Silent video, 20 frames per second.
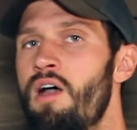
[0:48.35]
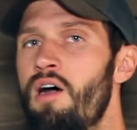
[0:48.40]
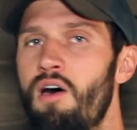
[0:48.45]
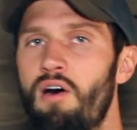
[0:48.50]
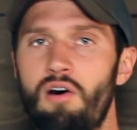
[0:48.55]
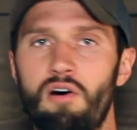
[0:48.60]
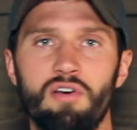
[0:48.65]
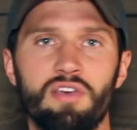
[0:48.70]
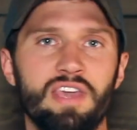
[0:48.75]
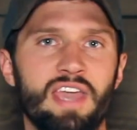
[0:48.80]

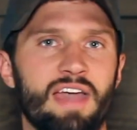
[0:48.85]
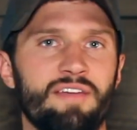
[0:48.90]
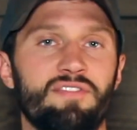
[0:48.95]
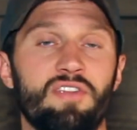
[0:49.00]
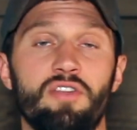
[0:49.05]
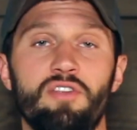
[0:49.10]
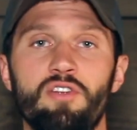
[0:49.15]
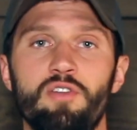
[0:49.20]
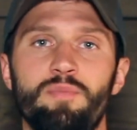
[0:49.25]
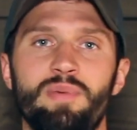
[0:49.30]
all you have
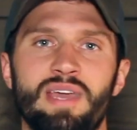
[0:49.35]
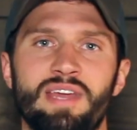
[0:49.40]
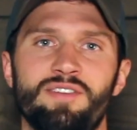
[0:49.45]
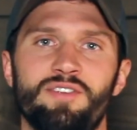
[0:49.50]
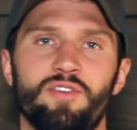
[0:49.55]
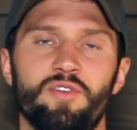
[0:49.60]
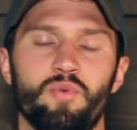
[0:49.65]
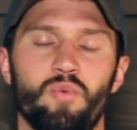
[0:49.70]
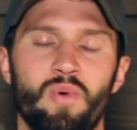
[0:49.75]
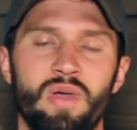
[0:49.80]
to do to be
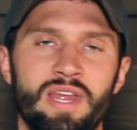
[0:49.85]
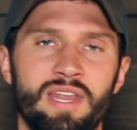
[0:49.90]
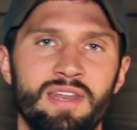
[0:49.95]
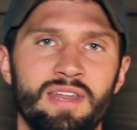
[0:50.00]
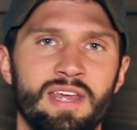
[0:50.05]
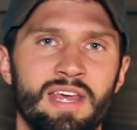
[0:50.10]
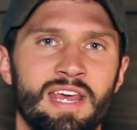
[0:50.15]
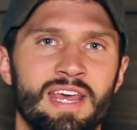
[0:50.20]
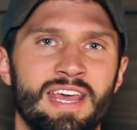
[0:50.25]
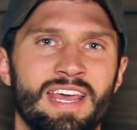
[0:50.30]
entered to
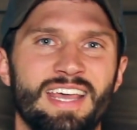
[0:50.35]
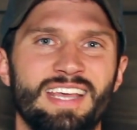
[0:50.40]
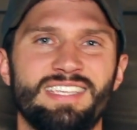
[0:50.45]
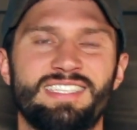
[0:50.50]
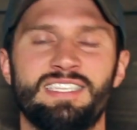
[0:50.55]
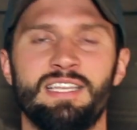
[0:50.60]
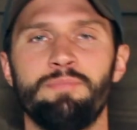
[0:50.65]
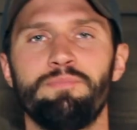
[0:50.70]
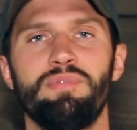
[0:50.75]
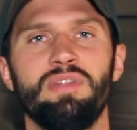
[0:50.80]
win
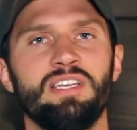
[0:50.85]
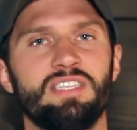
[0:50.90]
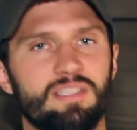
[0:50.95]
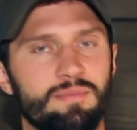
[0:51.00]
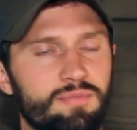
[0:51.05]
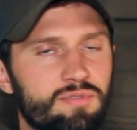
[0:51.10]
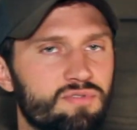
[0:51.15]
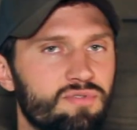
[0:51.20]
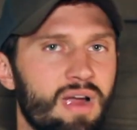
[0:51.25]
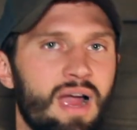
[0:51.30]
is simply
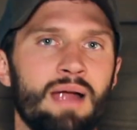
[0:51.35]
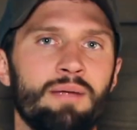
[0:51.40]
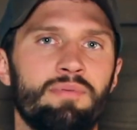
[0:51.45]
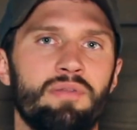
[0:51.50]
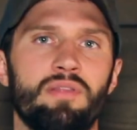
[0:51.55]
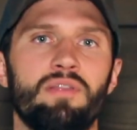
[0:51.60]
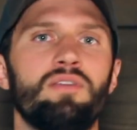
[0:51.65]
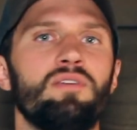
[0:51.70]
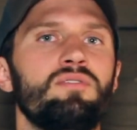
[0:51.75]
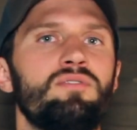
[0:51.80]
subscribe
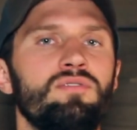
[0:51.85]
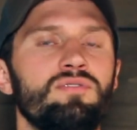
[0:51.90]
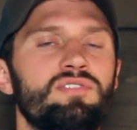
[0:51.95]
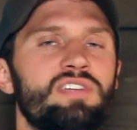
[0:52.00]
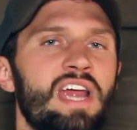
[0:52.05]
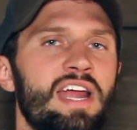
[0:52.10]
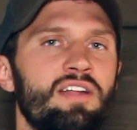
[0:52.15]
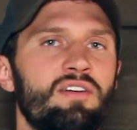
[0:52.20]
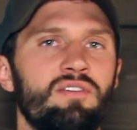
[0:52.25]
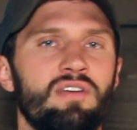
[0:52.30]
to the YouTube
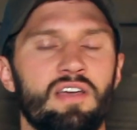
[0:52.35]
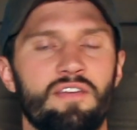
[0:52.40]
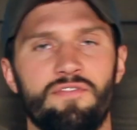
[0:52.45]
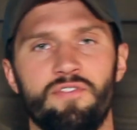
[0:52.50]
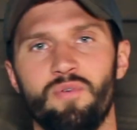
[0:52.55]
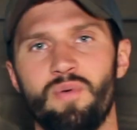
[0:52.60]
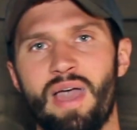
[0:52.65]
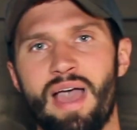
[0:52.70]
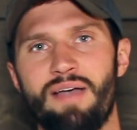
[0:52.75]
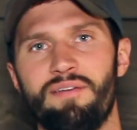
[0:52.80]
channel if
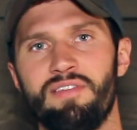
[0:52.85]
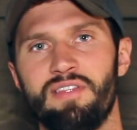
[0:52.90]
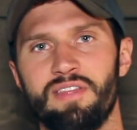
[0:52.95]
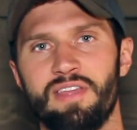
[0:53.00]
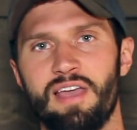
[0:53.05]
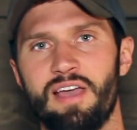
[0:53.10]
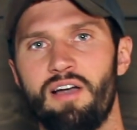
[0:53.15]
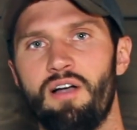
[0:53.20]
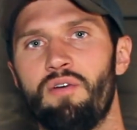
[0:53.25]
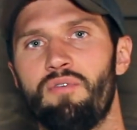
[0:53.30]
you haven't
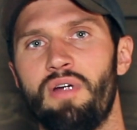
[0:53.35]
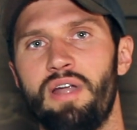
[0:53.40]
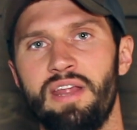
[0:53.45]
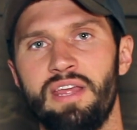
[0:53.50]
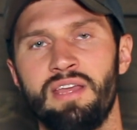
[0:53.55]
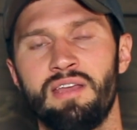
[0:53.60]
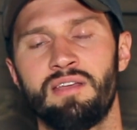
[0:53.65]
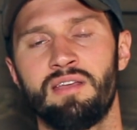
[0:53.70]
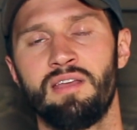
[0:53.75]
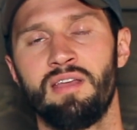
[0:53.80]
yet
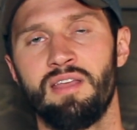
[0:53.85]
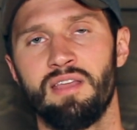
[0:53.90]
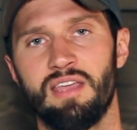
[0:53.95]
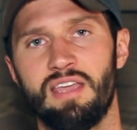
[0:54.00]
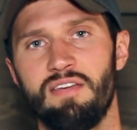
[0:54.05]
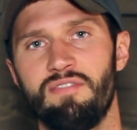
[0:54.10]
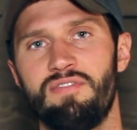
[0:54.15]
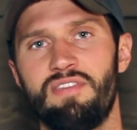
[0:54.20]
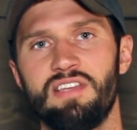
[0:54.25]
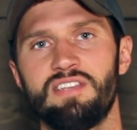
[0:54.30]
already.
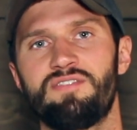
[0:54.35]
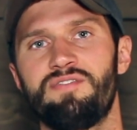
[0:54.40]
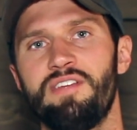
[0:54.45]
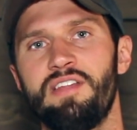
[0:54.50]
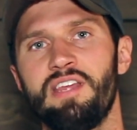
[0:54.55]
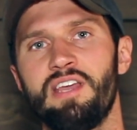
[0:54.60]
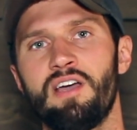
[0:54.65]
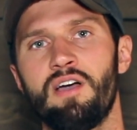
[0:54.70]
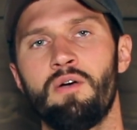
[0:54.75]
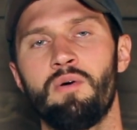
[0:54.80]
Give this
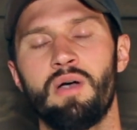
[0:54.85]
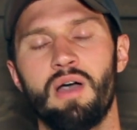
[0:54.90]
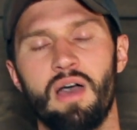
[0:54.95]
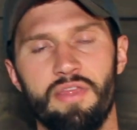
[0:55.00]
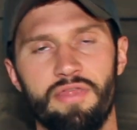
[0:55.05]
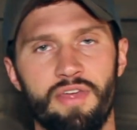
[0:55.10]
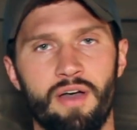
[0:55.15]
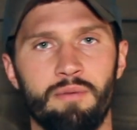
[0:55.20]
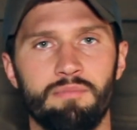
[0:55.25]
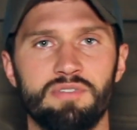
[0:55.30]
video a
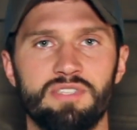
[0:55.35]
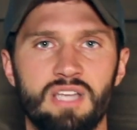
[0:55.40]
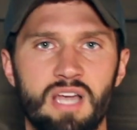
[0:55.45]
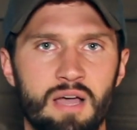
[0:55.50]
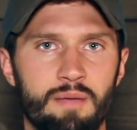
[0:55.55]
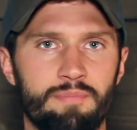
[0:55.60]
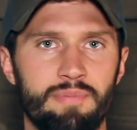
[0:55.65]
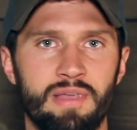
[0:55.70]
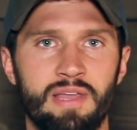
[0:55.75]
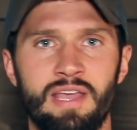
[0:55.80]
thumbs
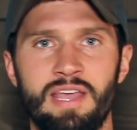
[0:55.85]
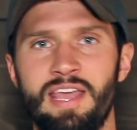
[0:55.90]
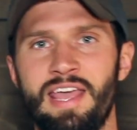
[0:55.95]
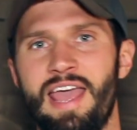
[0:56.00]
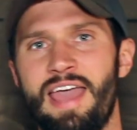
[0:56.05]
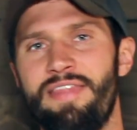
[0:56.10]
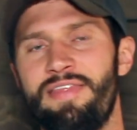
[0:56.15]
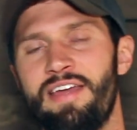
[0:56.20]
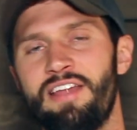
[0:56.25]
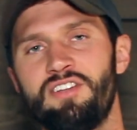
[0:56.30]
up,
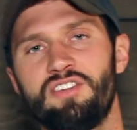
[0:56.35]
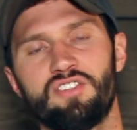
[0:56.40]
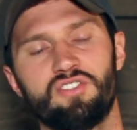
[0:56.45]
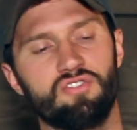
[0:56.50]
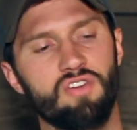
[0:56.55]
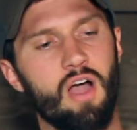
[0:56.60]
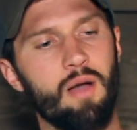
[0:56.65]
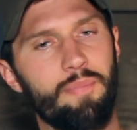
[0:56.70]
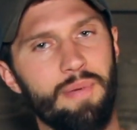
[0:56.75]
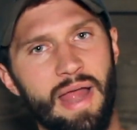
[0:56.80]
and then just
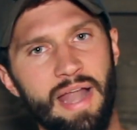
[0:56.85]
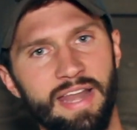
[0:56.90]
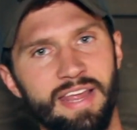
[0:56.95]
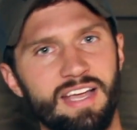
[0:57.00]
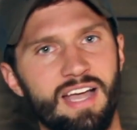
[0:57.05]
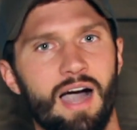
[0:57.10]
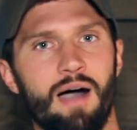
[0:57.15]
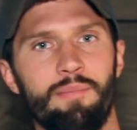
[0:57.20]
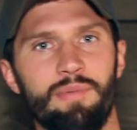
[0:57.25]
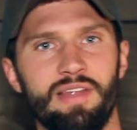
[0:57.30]
drop any
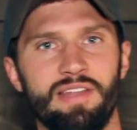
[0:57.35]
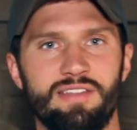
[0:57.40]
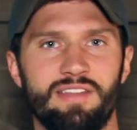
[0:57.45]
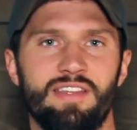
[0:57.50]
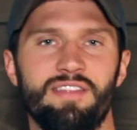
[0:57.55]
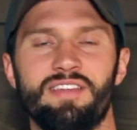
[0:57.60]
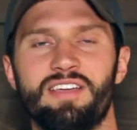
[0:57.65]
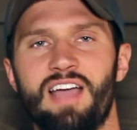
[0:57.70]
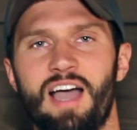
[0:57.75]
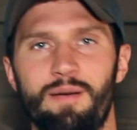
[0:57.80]
comment
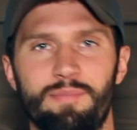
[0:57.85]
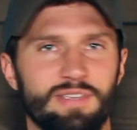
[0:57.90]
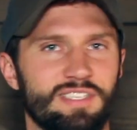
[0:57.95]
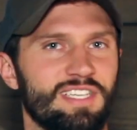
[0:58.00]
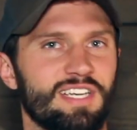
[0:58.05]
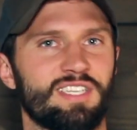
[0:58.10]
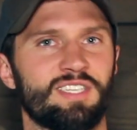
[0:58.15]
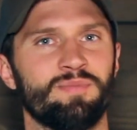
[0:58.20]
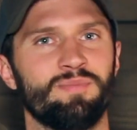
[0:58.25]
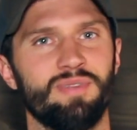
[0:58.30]
in the comment
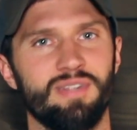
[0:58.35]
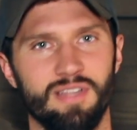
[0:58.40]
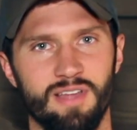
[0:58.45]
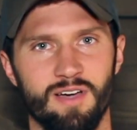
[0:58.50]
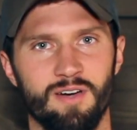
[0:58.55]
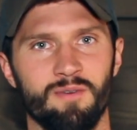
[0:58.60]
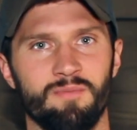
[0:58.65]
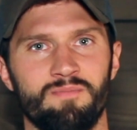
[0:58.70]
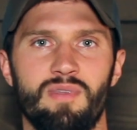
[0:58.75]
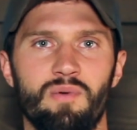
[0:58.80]
section
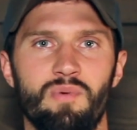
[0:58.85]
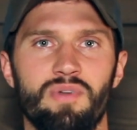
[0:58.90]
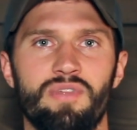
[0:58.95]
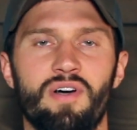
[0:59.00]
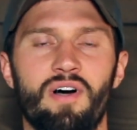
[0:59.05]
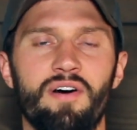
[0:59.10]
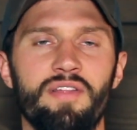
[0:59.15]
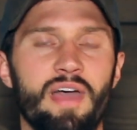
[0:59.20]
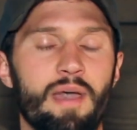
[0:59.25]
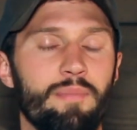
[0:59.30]
below. And with
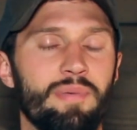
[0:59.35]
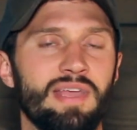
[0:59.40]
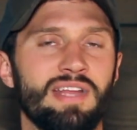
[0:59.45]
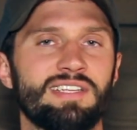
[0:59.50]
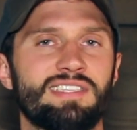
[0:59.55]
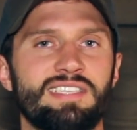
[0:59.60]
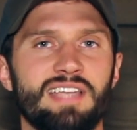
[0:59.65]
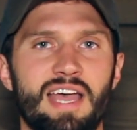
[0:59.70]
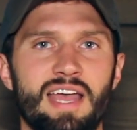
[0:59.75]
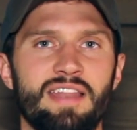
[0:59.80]
all that being
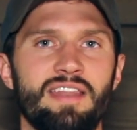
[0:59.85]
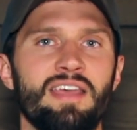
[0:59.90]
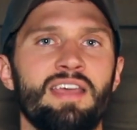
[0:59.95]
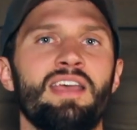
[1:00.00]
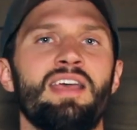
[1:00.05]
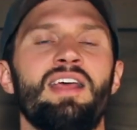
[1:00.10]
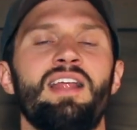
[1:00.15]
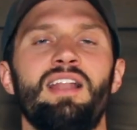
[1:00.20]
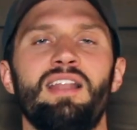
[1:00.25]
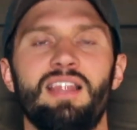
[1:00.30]
said,
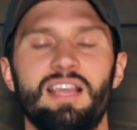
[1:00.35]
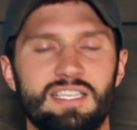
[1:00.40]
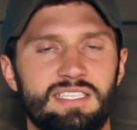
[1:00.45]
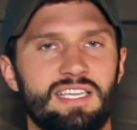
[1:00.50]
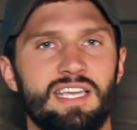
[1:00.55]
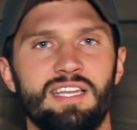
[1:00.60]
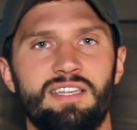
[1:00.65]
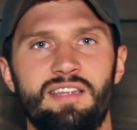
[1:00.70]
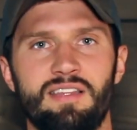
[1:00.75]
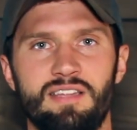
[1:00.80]
let's
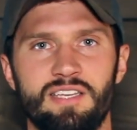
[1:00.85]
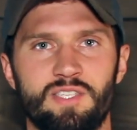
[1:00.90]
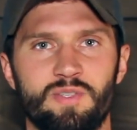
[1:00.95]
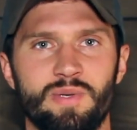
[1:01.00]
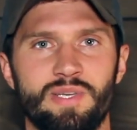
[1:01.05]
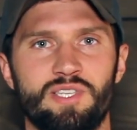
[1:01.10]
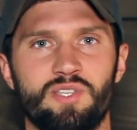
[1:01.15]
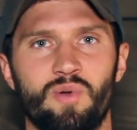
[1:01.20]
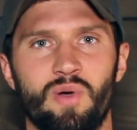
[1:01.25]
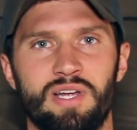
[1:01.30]
get to this
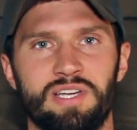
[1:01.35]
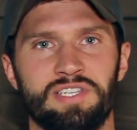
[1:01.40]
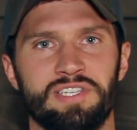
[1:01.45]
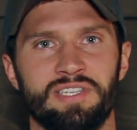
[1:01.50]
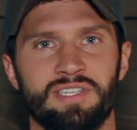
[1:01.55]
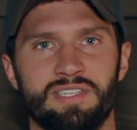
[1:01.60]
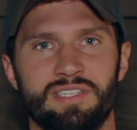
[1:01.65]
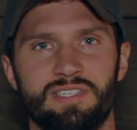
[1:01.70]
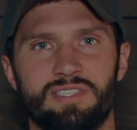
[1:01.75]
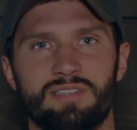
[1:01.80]
week's
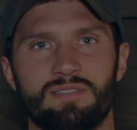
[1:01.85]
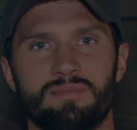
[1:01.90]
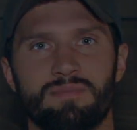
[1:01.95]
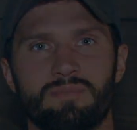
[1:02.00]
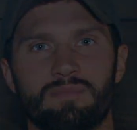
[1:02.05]
questions.